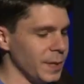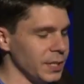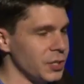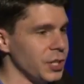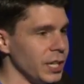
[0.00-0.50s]
been
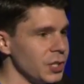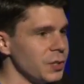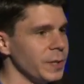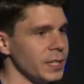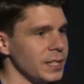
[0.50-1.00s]

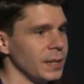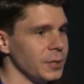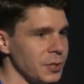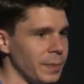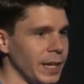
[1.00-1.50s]
exchanged, we
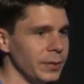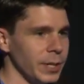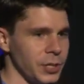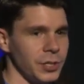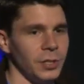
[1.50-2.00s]
establish a
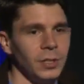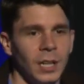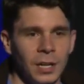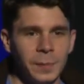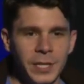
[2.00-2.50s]
bidirectional
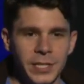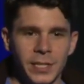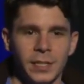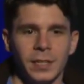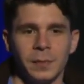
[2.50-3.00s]

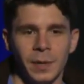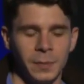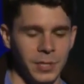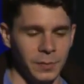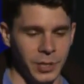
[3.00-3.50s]
RPC and
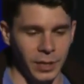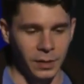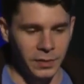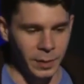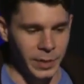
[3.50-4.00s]
pub/sub
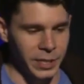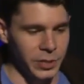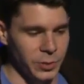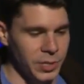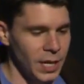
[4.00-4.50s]
channel that we can
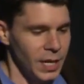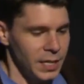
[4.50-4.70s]
use